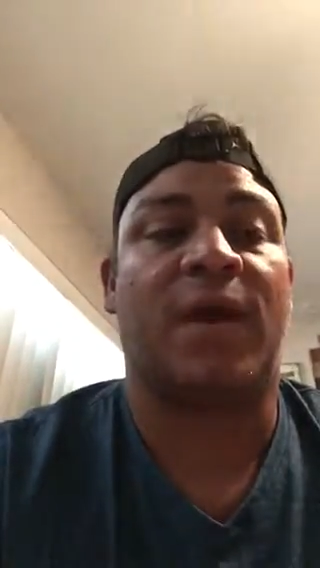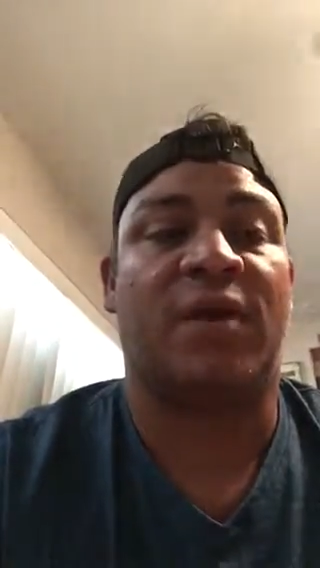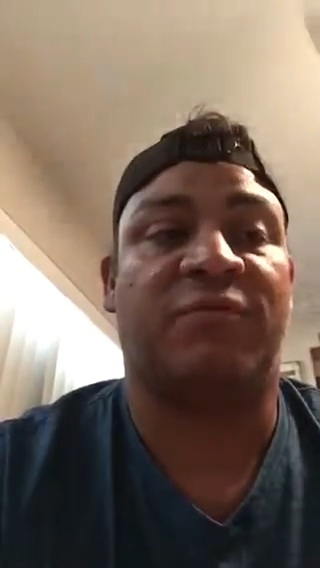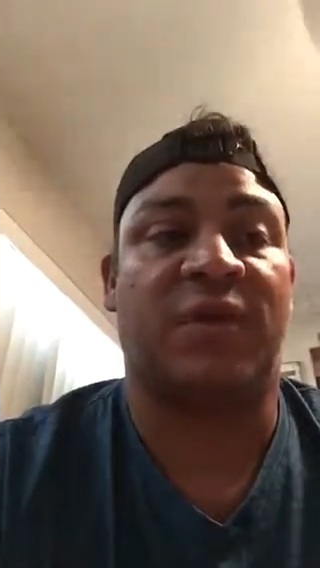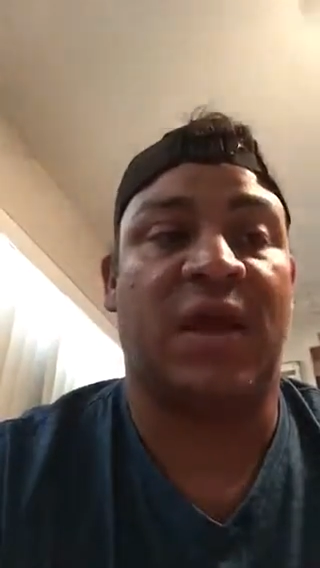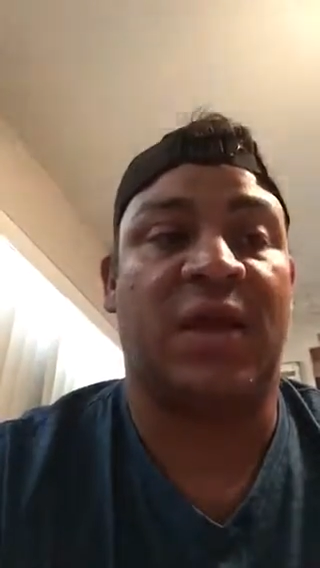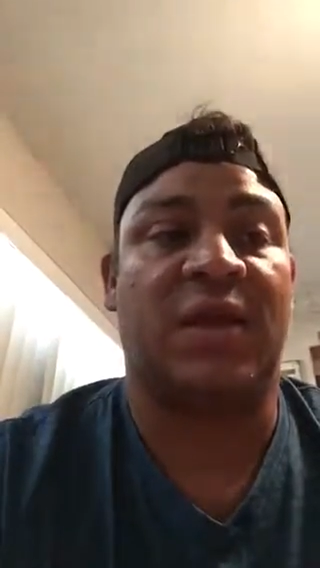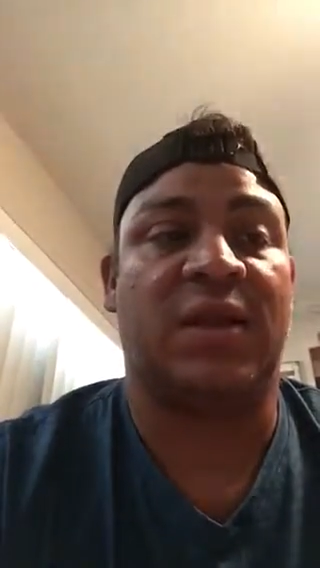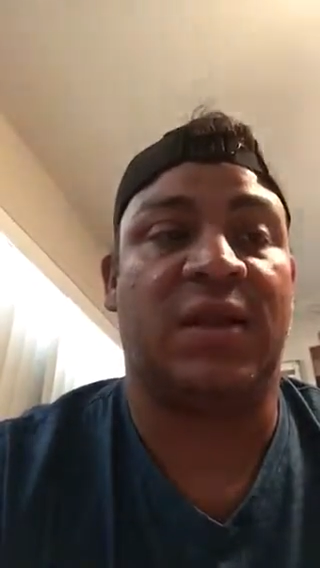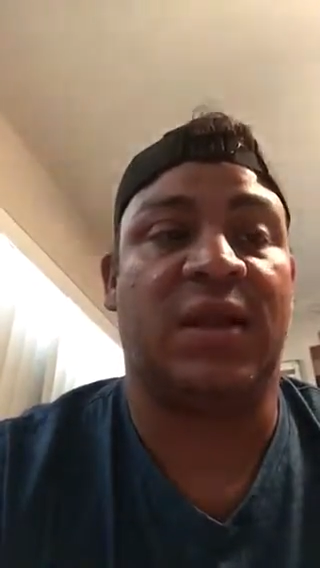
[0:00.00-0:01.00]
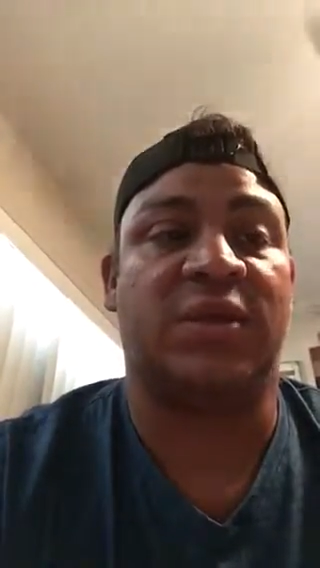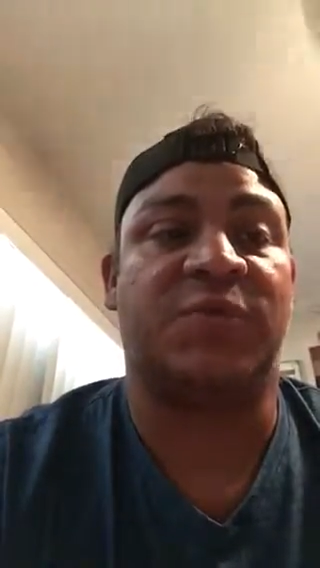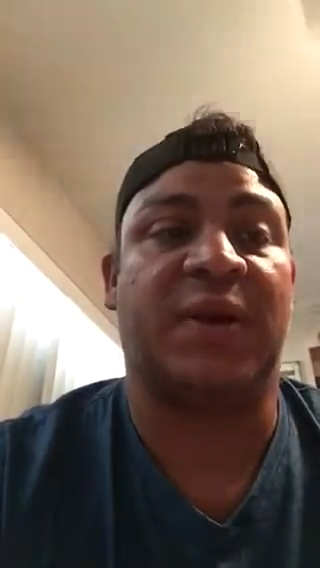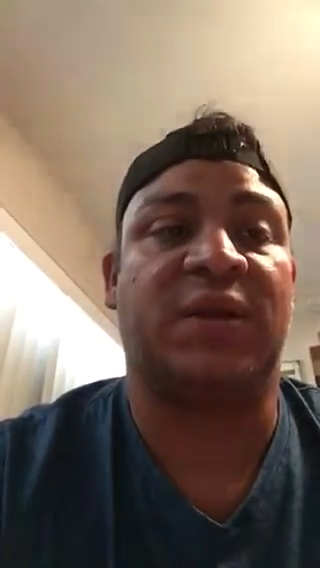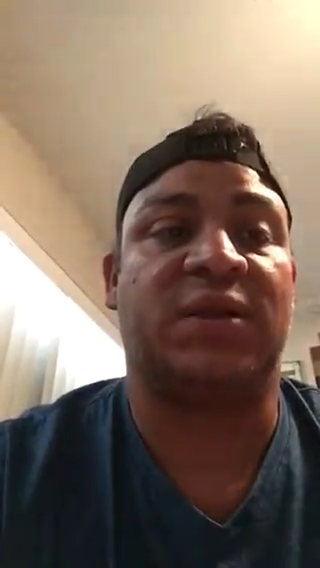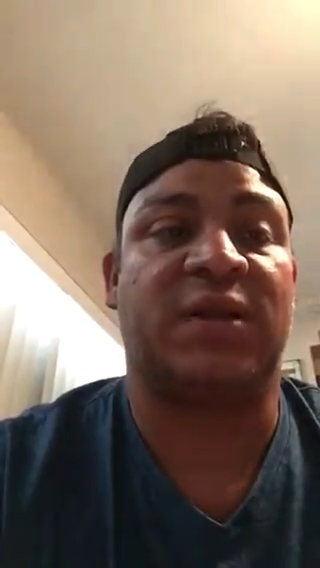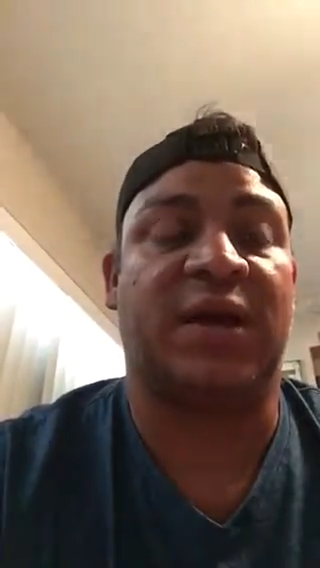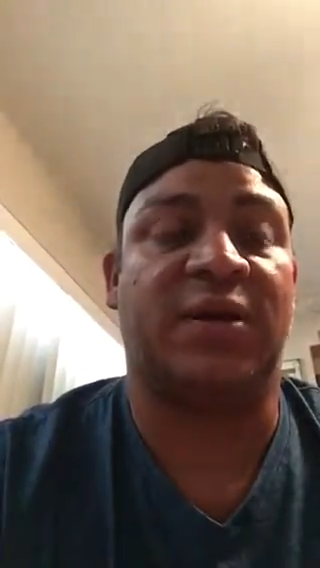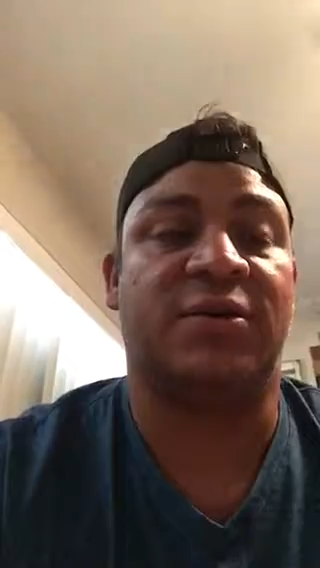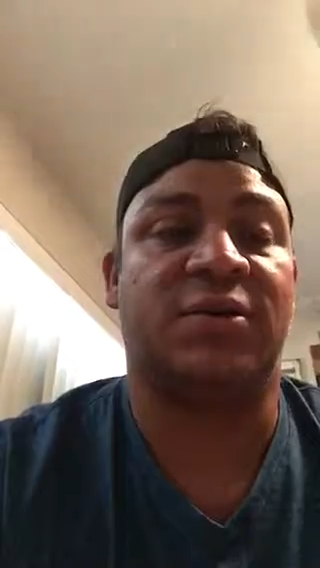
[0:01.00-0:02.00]
After that, they inspect the
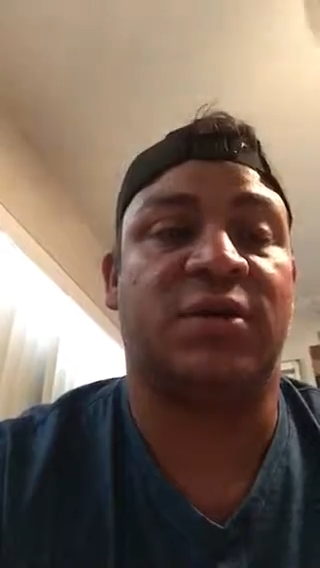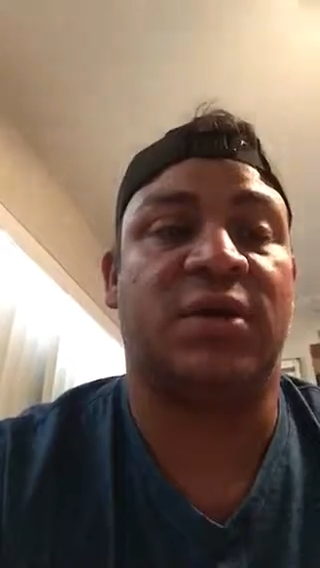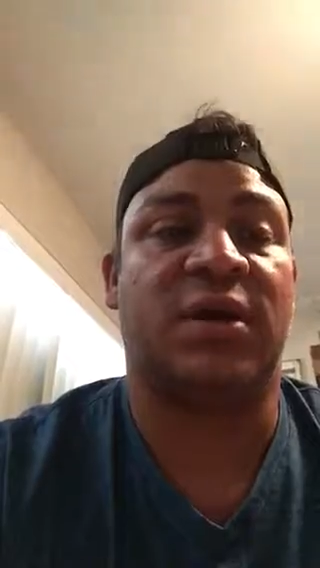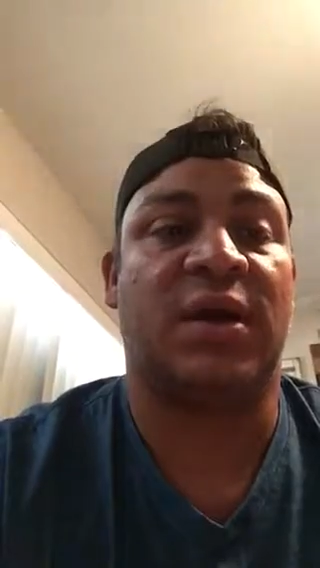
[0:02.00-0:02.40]
tires